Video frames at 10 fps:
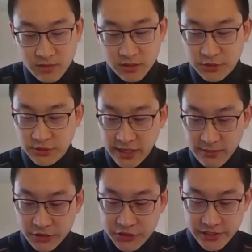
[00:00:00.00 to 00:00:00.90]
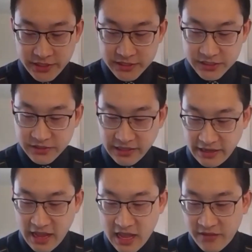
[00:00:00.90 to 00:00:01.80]
So the thing about gin is just like
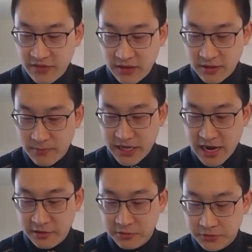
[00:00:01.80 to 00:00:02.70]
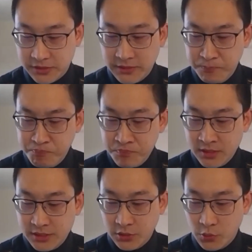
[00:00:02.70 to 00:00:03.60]
heavy on the botanicals.
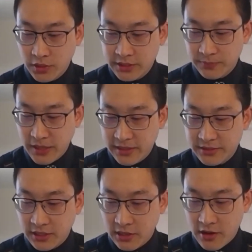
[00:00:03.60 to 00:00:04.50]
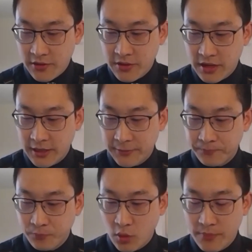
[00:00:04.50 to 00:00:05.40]
So it really depends on
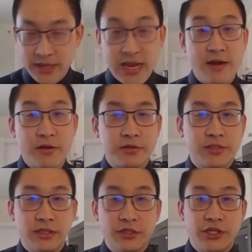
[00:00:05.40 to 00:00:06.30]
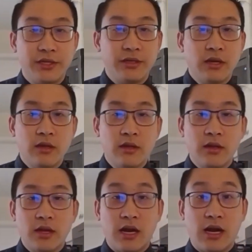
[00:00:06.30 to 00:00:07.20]
what botanicals the gin
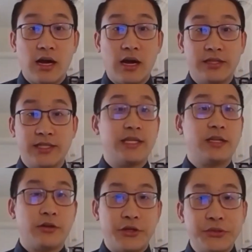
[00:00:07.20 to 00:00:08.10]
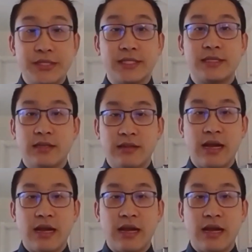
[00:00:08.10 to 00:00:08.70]
distiller uses, and